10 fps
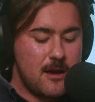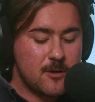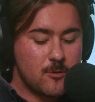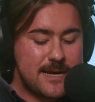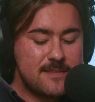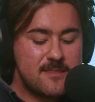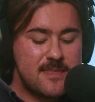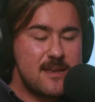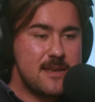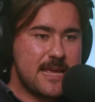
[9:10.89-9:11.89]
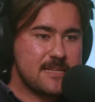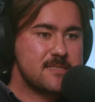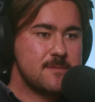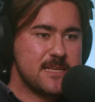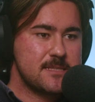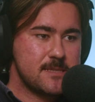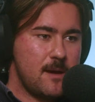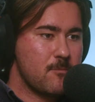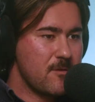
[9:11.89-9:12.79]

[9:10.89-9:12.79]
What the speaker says: agreed that there needs to be some